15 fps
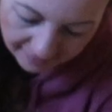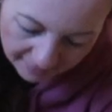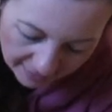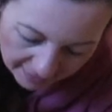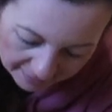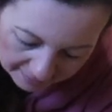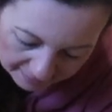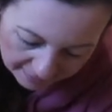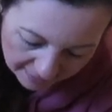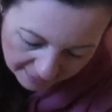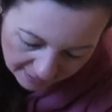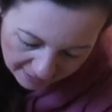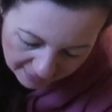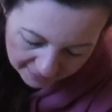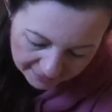ago,
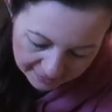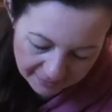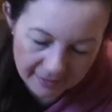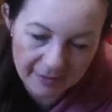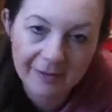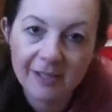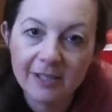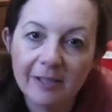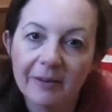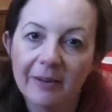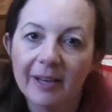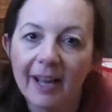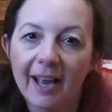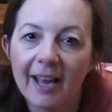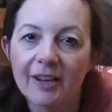I started
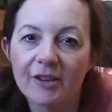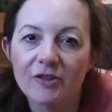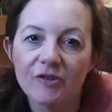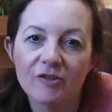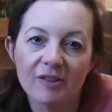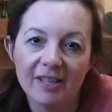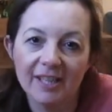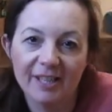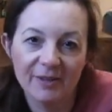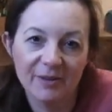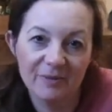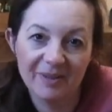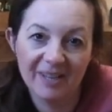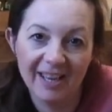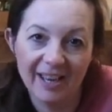doing extra
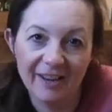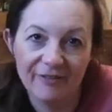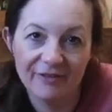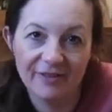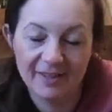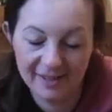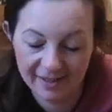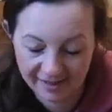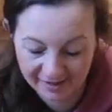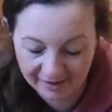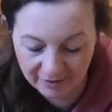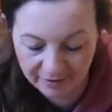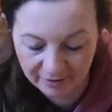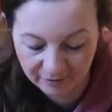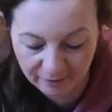little gifts
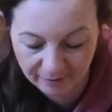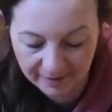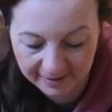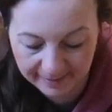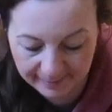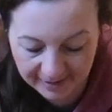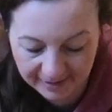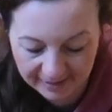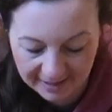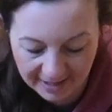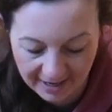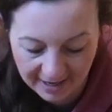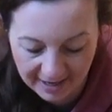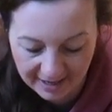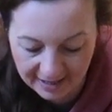on Christmas
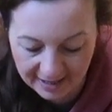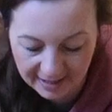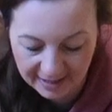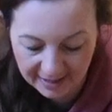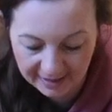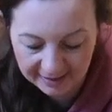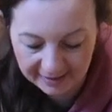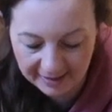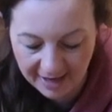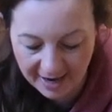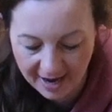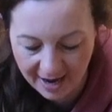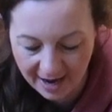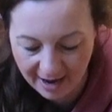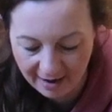Day to
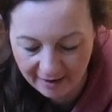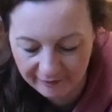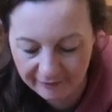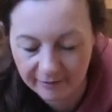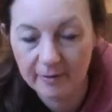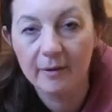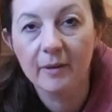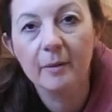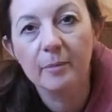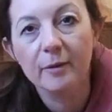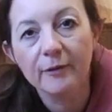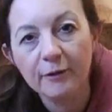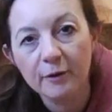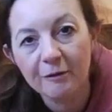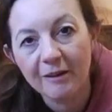have
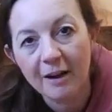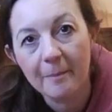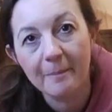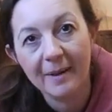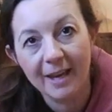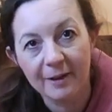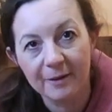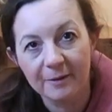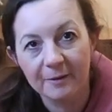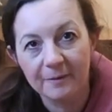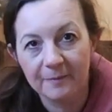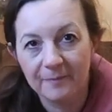before our meal.